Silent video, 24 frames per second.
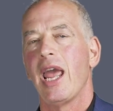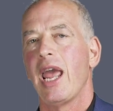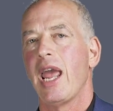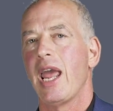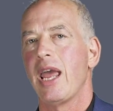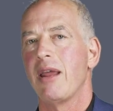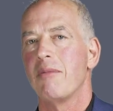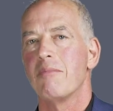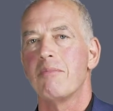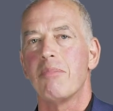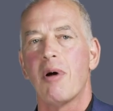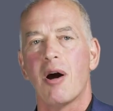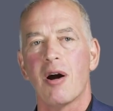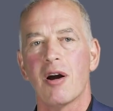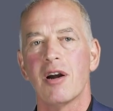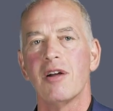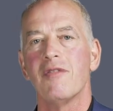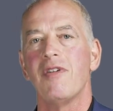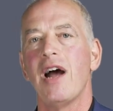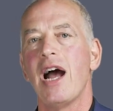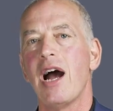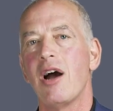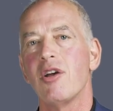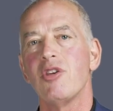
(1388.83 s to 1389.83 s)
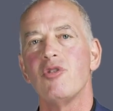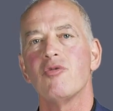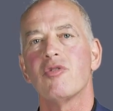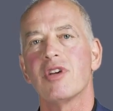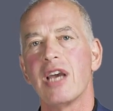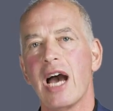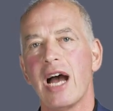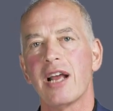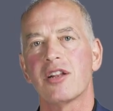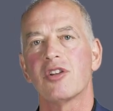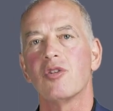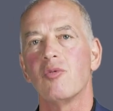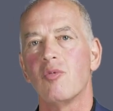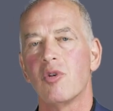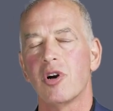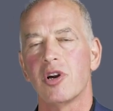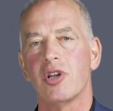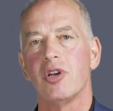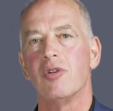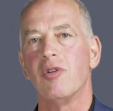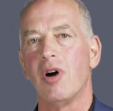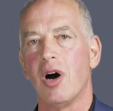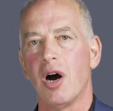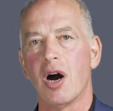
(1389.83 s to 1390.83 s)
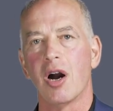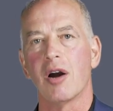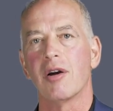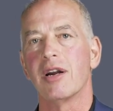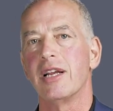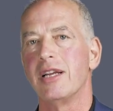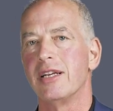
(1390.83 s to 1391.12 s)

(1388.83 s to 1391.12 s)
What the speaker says: And part of how you got to where you are